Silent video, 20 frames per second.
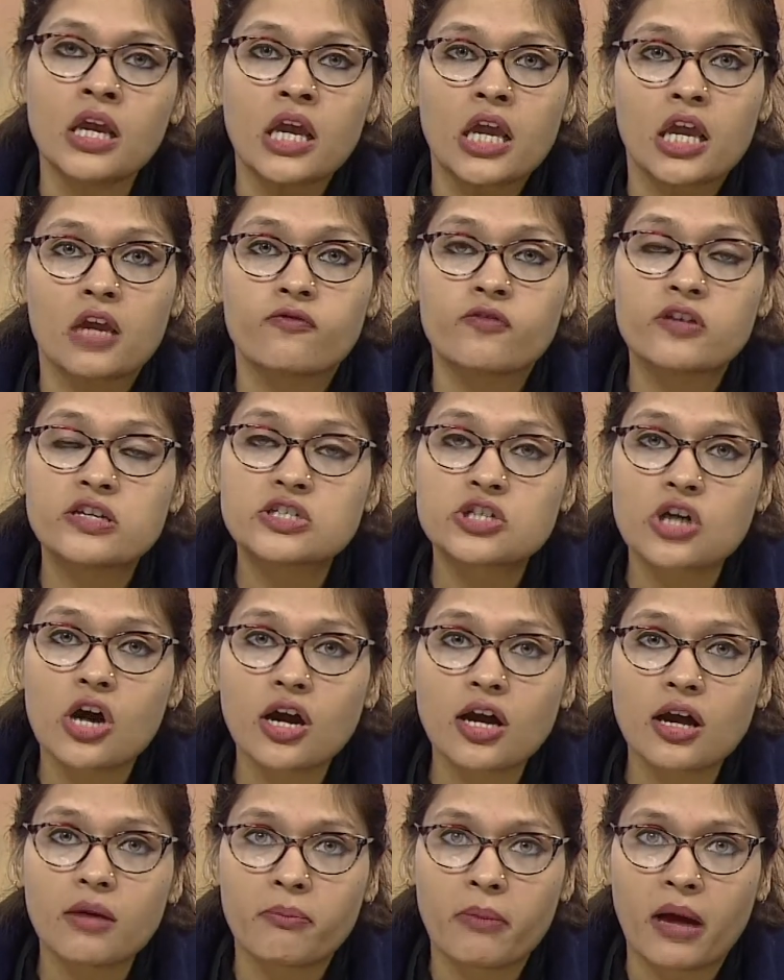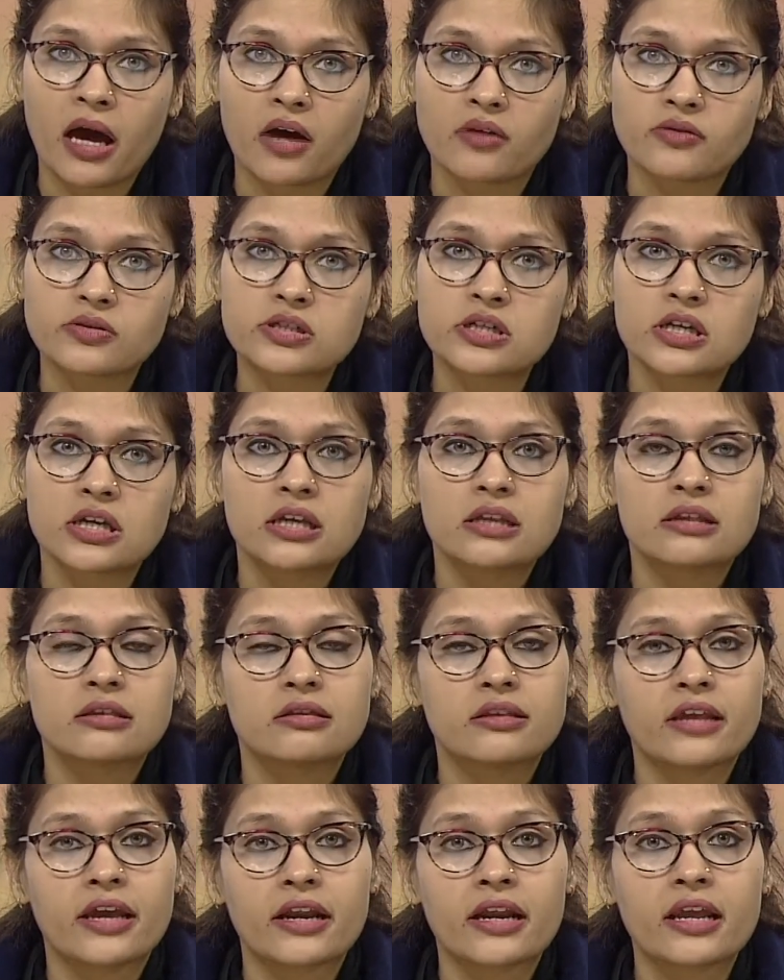If we talk about
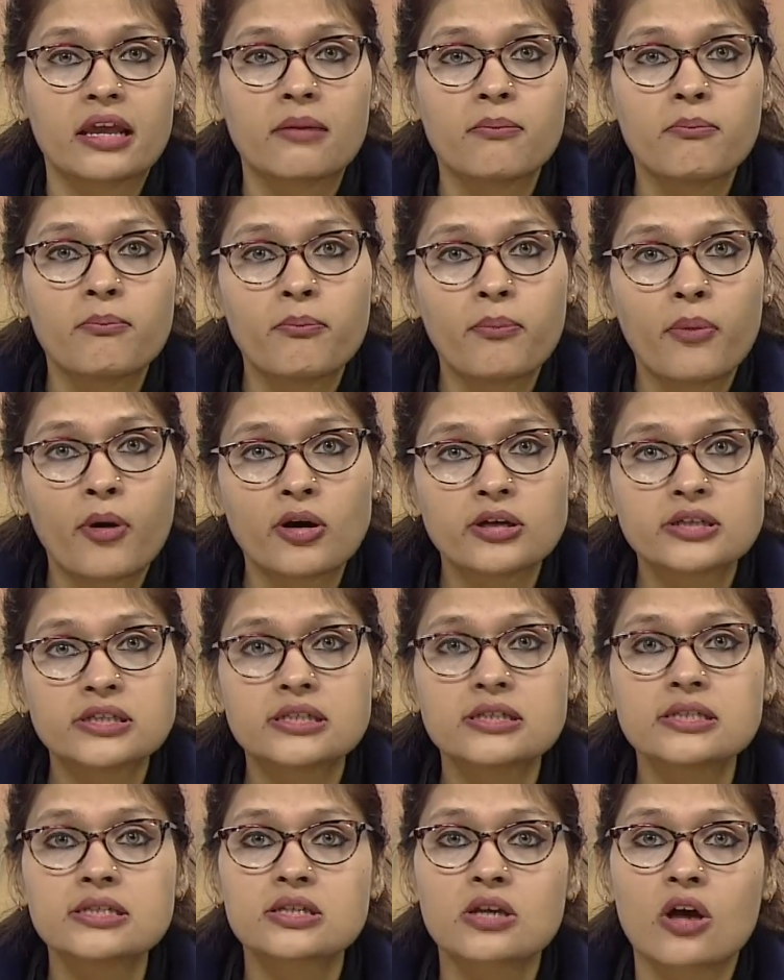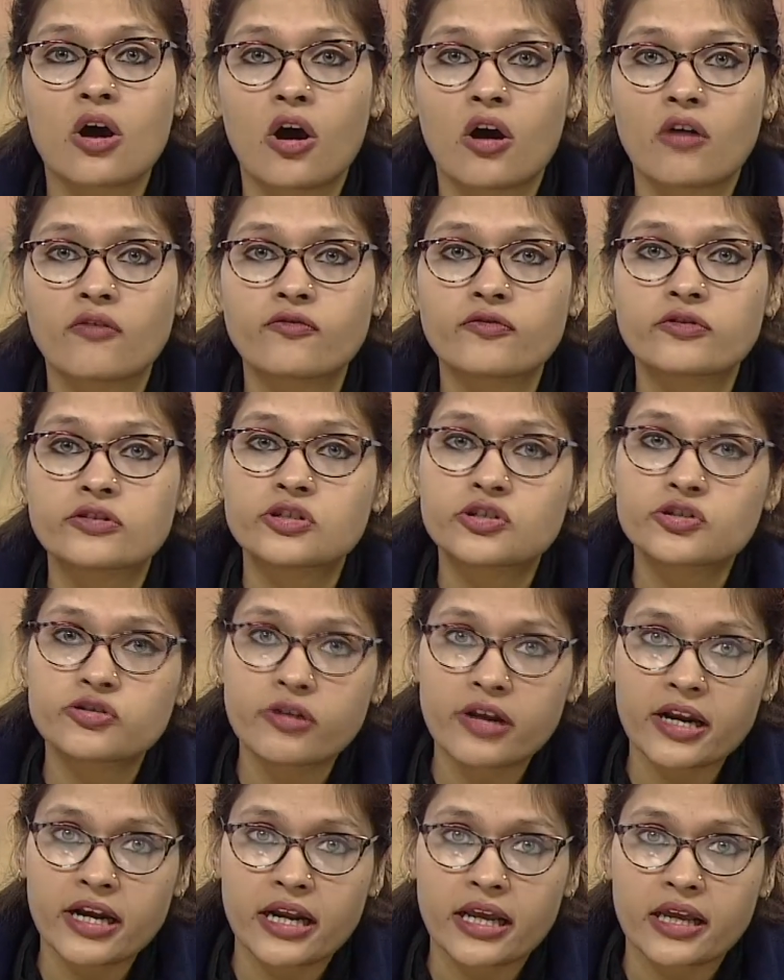the importance of
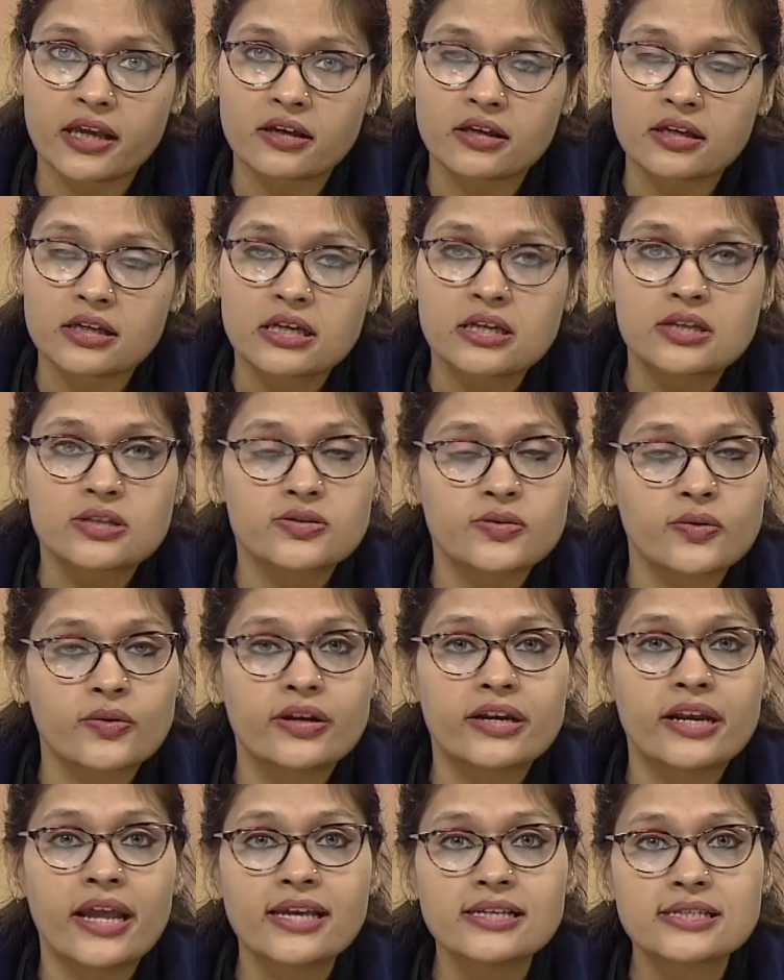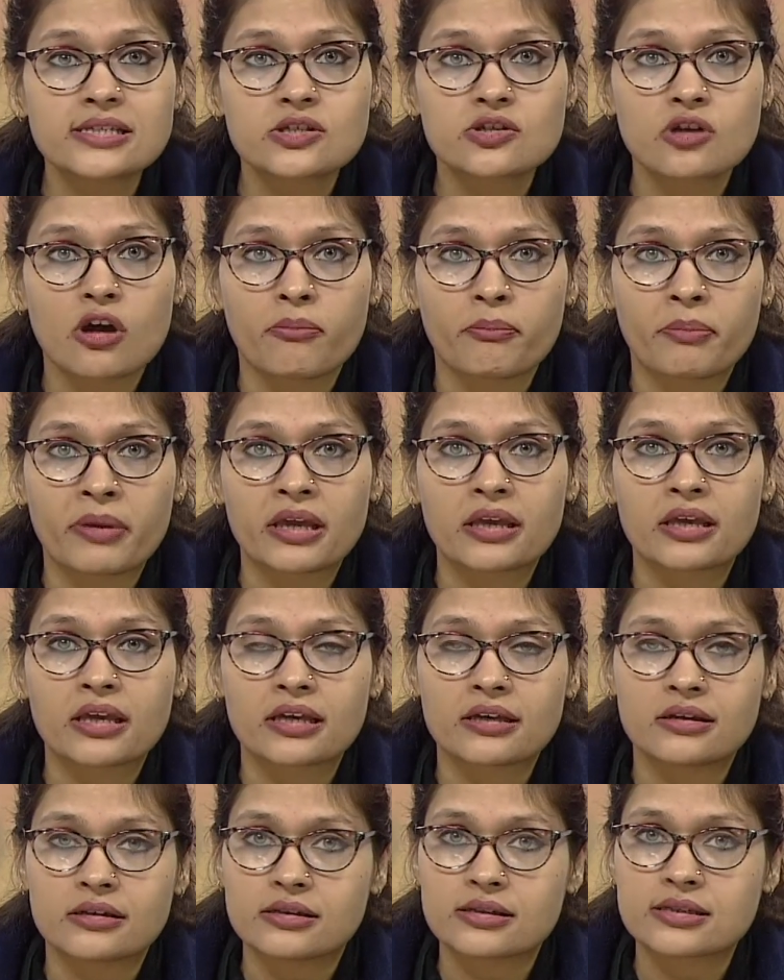training, so next topic
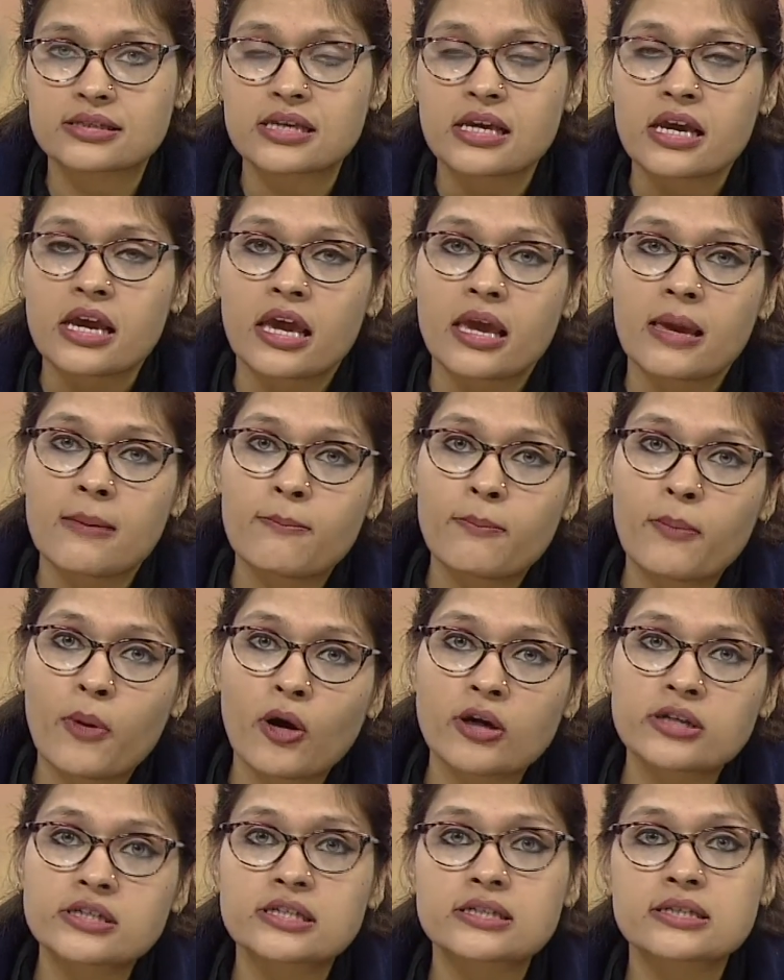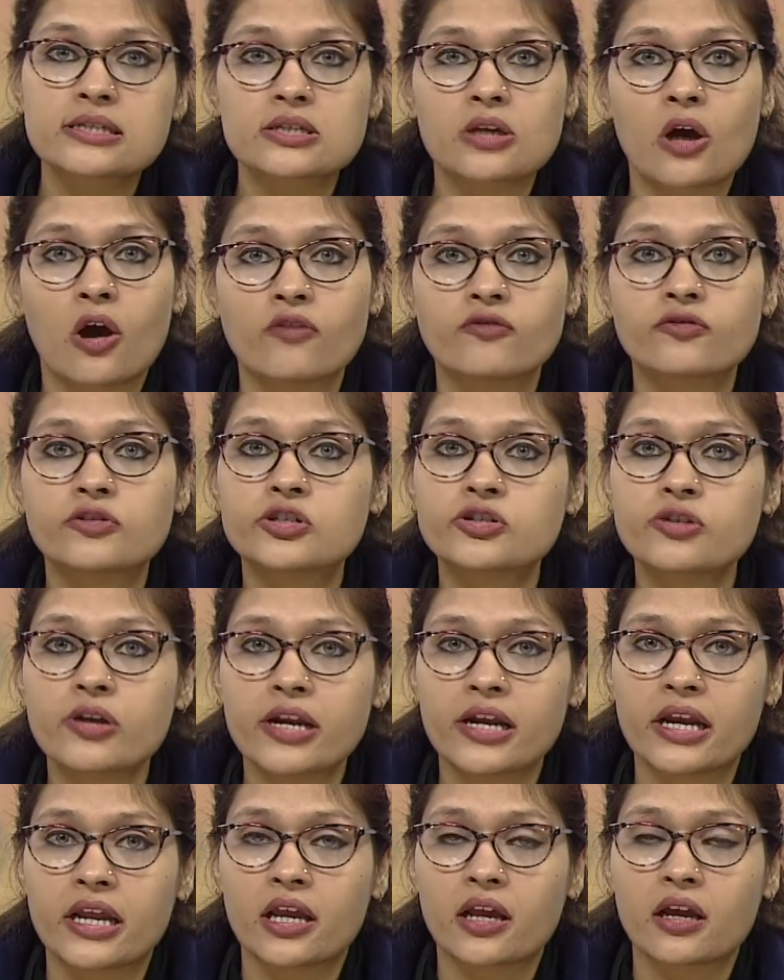is importance of
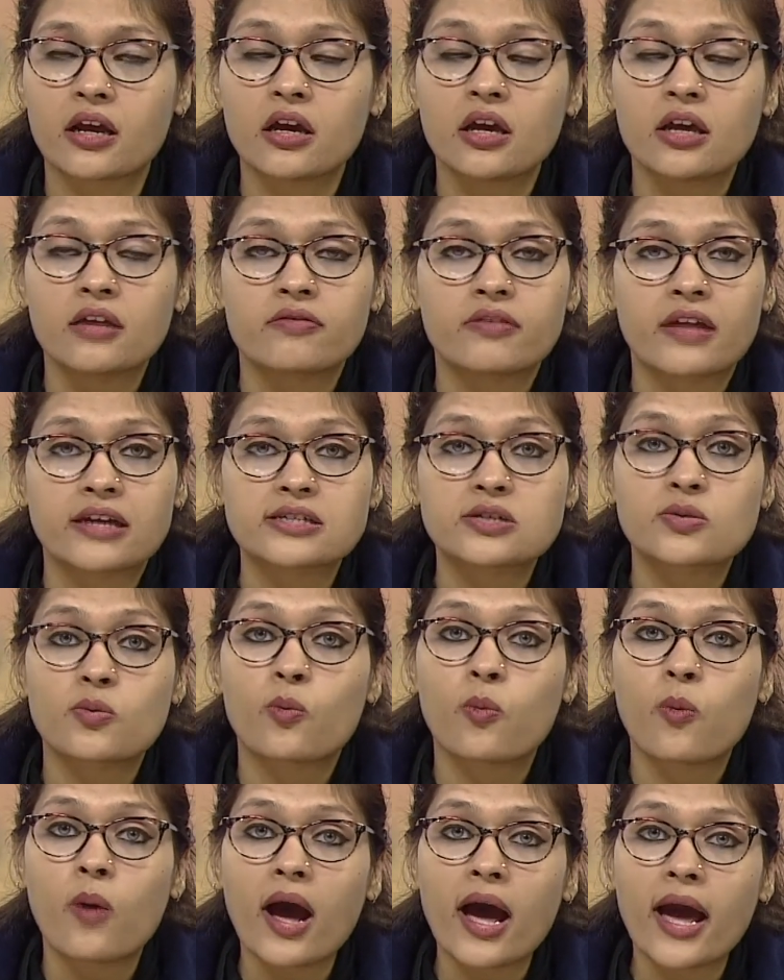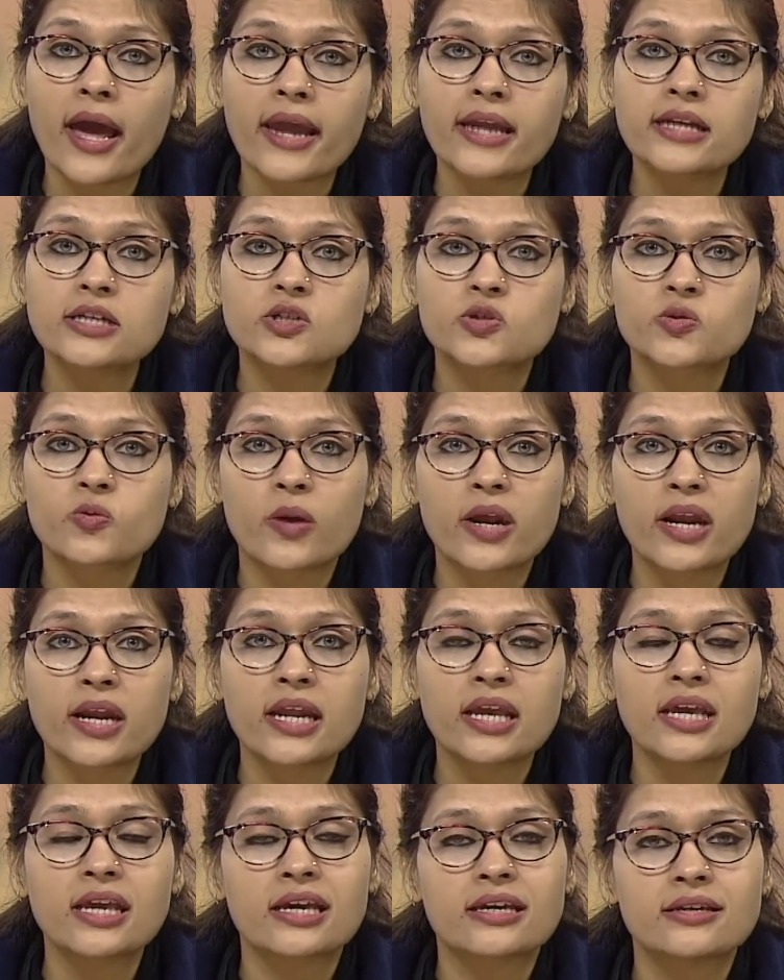training, that why
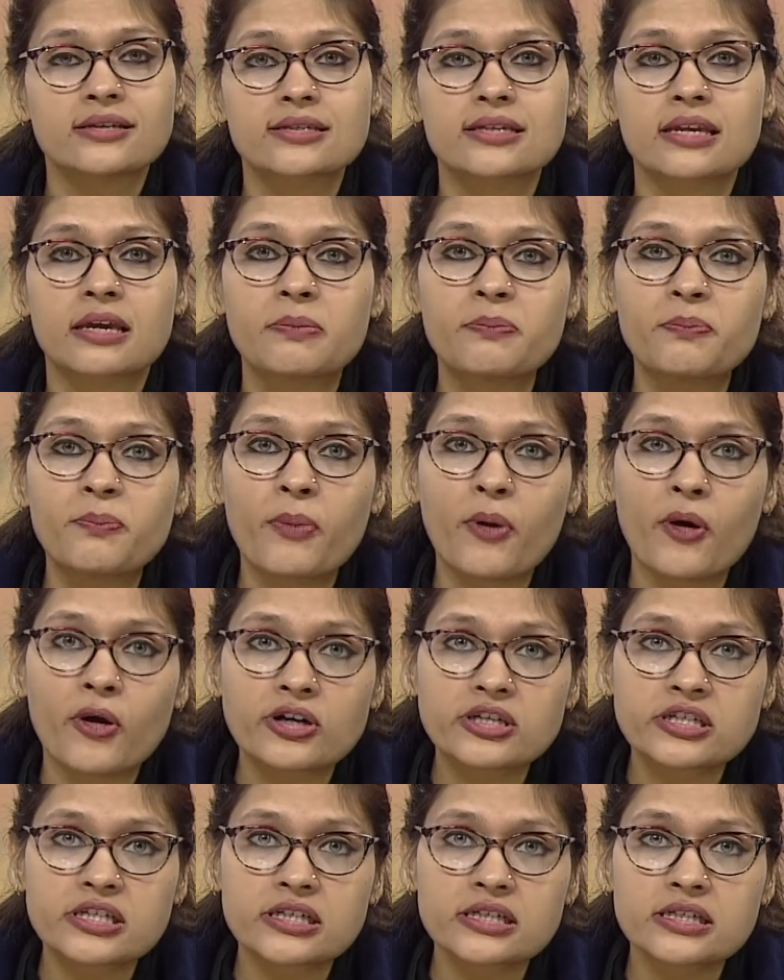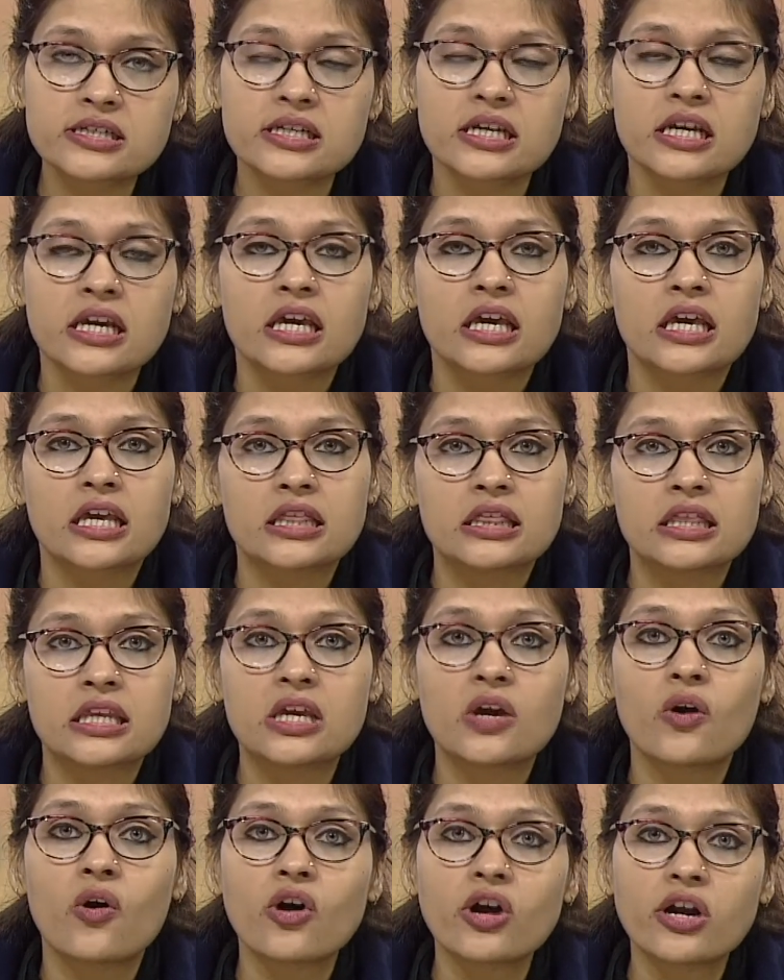training is important in the
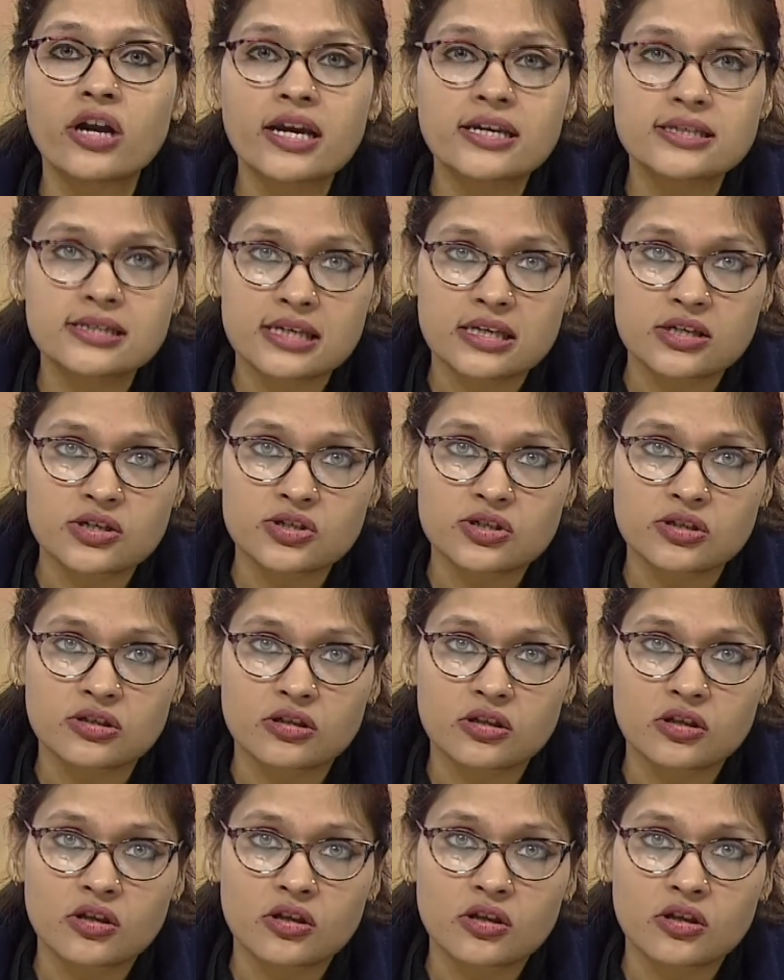organization.